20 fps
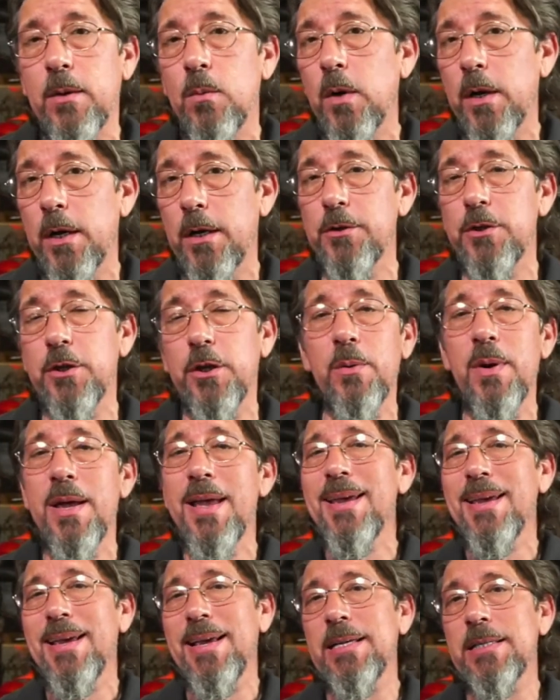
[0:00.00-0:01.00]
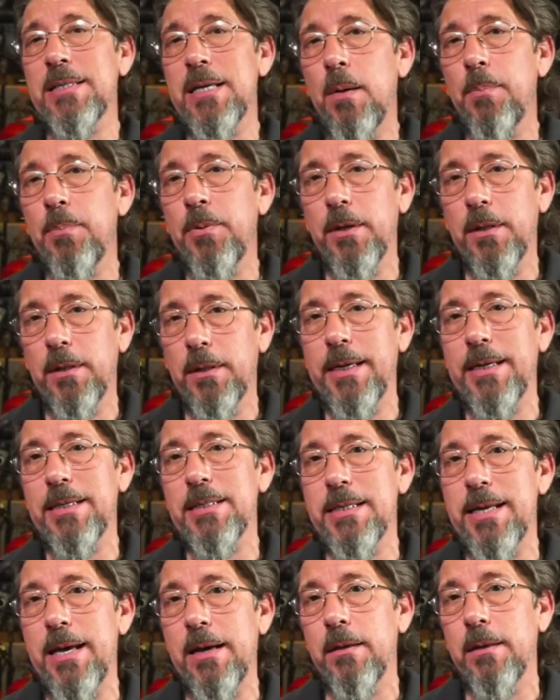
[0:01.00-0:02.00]
And what I'll do is I'll put
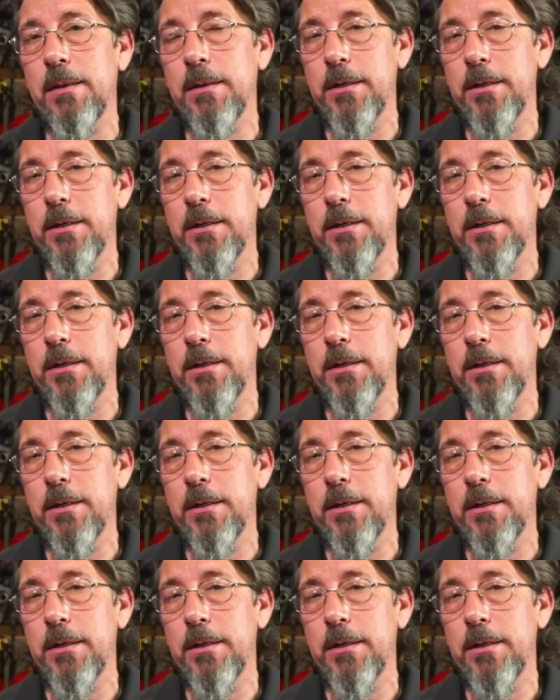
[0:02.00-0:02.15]
links down